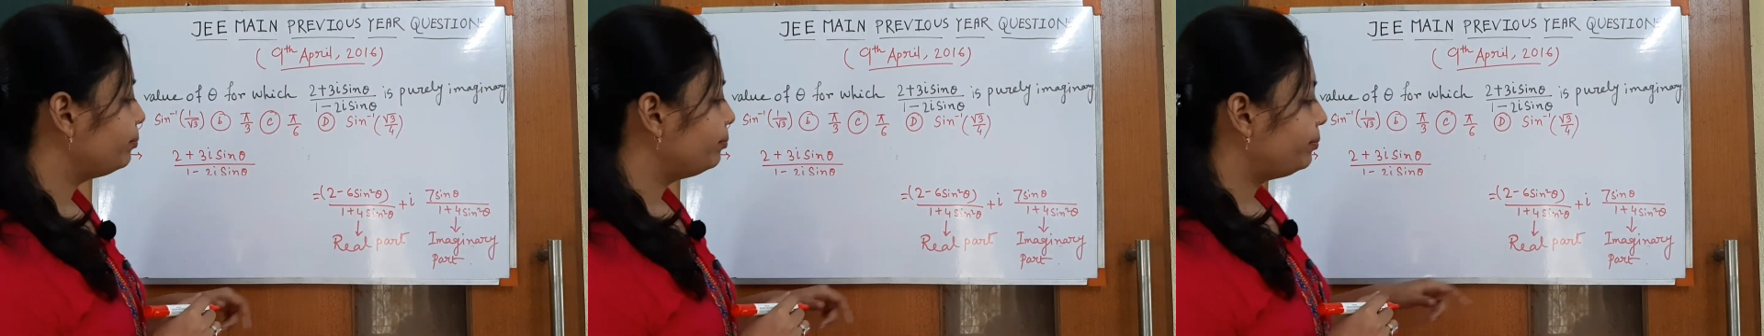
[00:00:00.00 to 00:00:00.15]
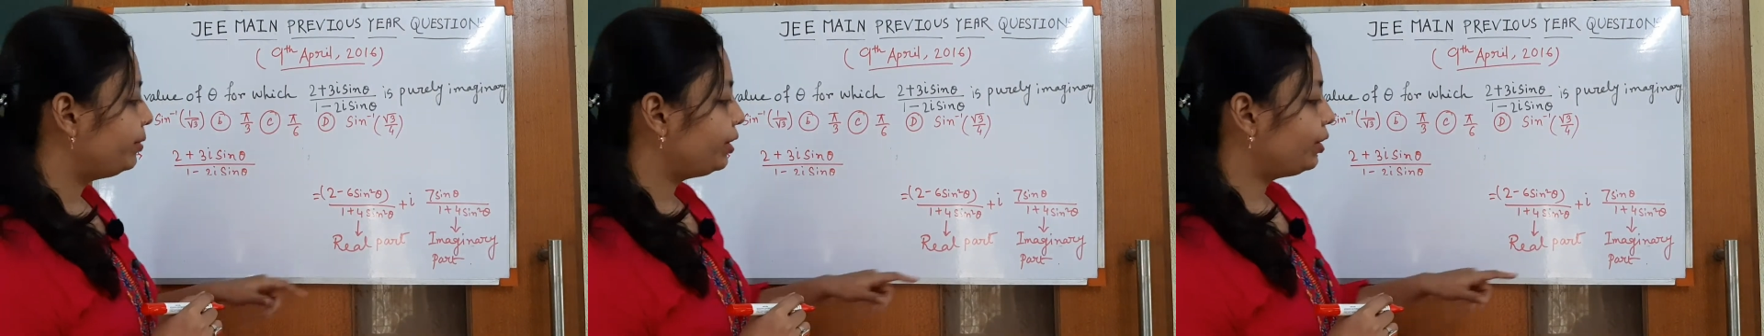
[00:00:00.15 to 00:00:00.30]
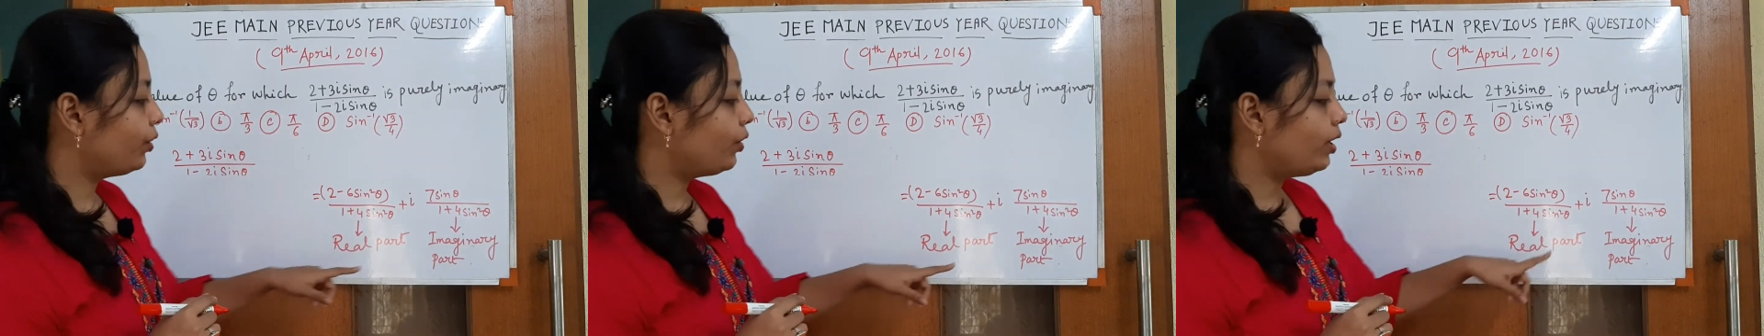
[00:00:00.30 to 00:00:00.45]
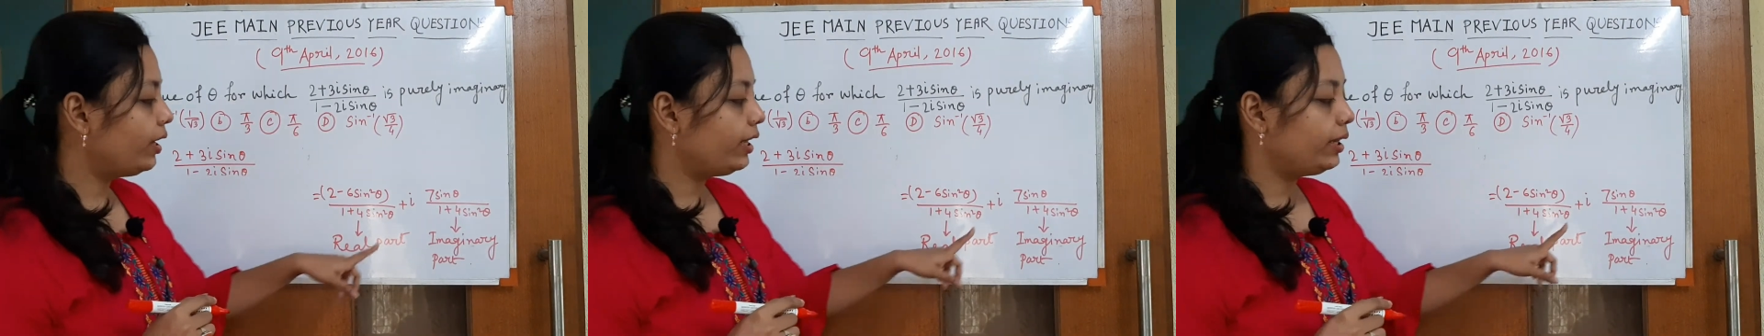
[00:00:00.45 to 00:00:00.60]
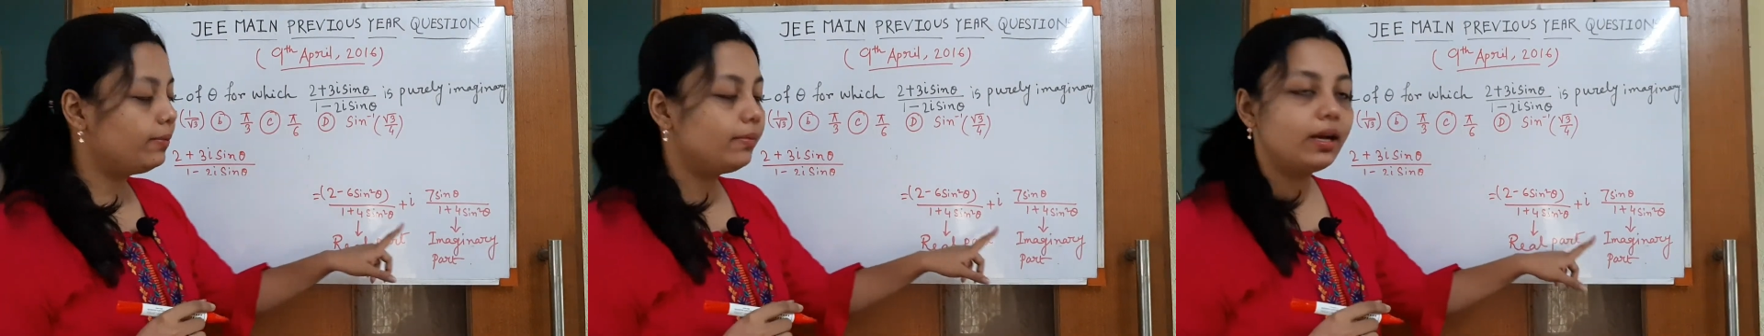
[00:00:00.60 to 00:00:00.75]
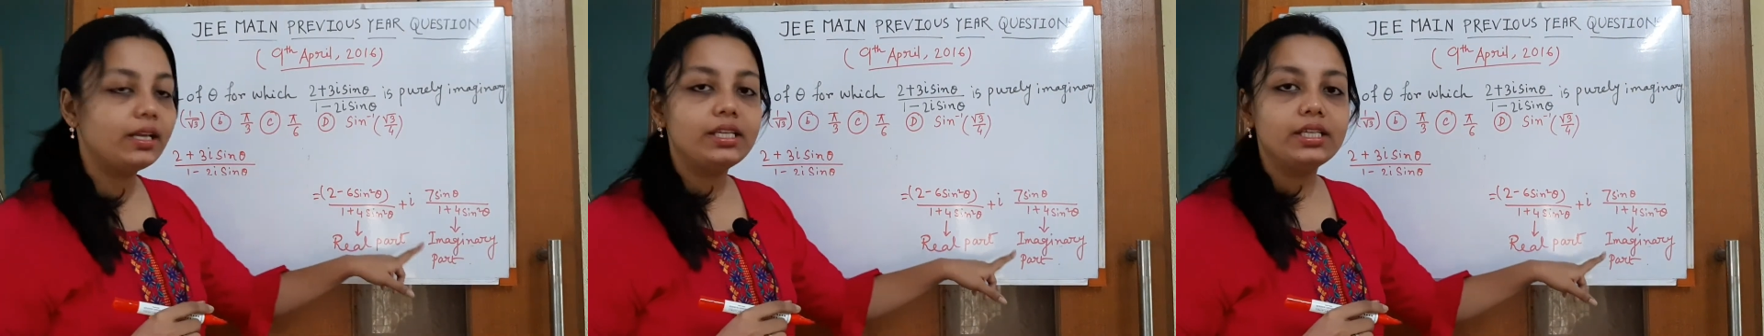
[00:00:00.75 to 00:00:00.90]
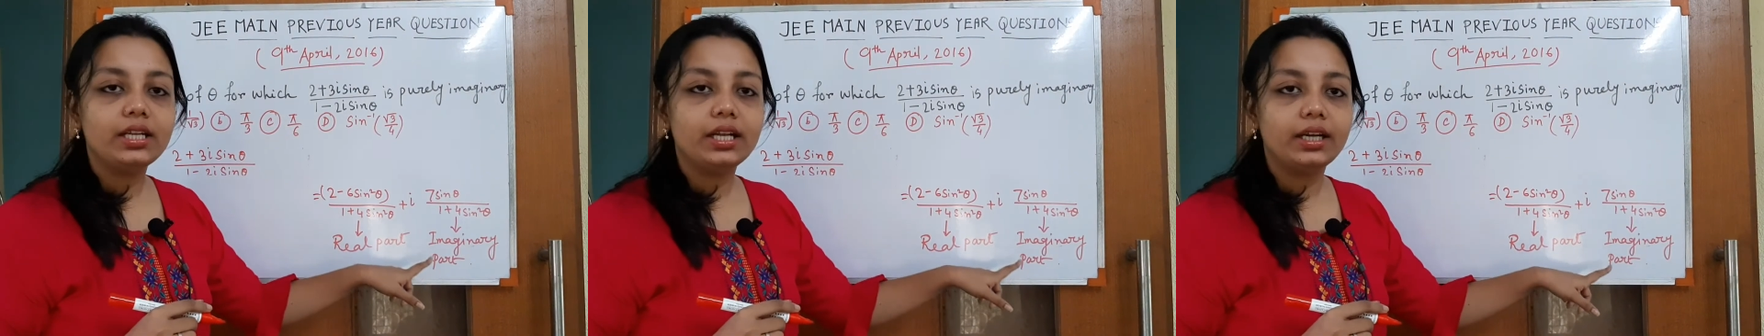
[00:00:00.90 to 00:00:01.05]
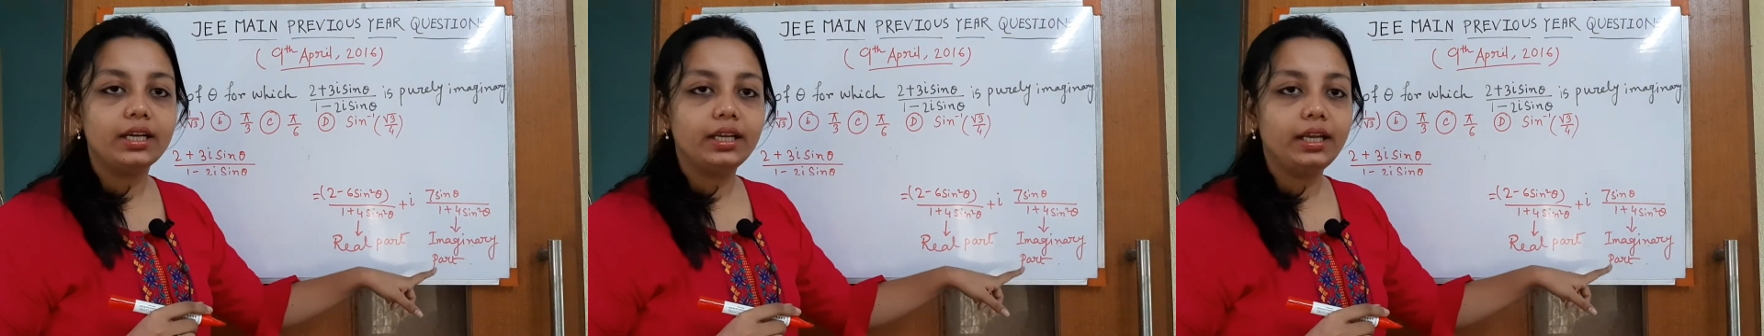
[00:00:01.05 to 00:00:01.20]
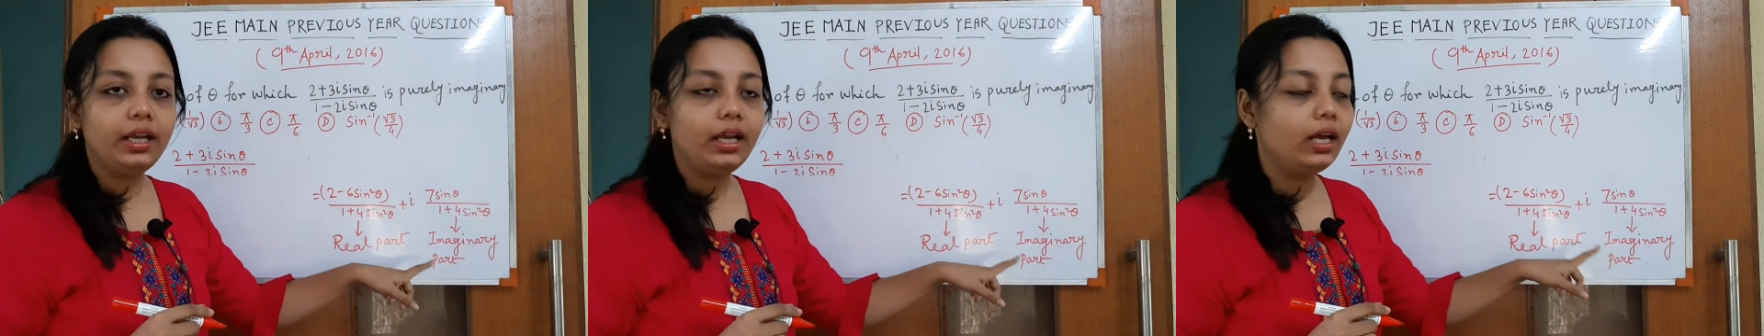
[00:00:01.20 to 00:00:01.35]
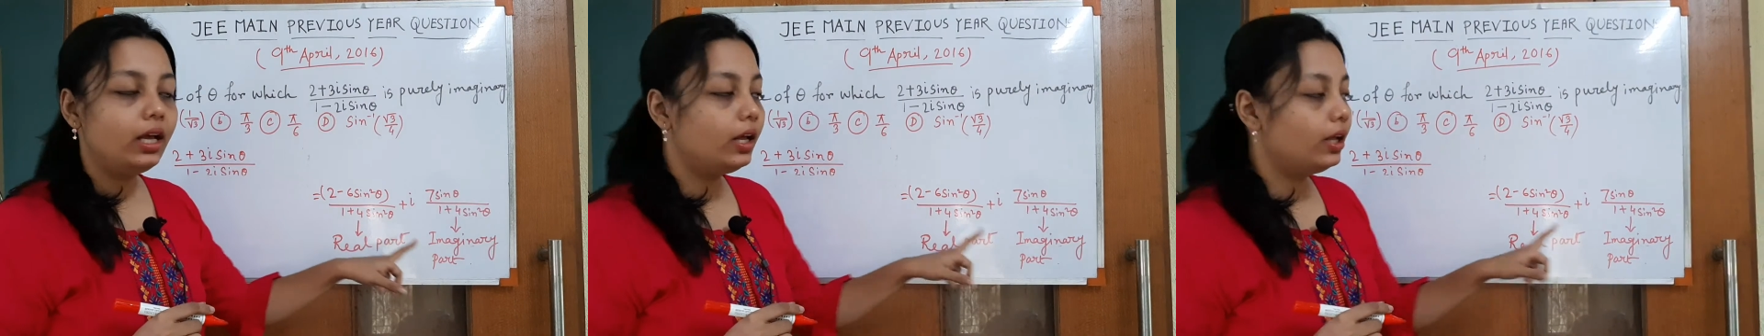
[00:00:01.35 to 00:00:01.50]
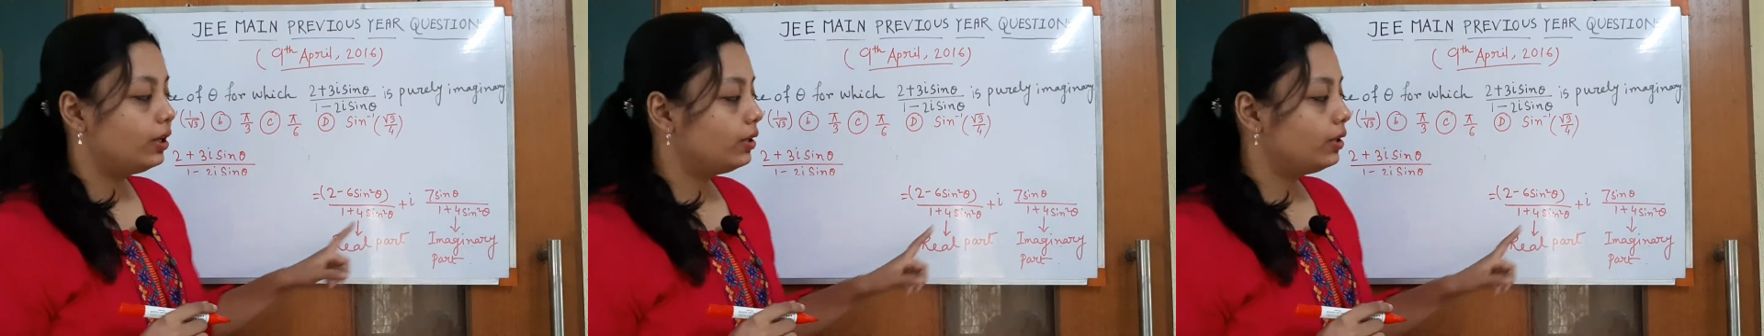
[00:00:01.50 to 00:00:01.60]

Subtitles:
purely imaginary,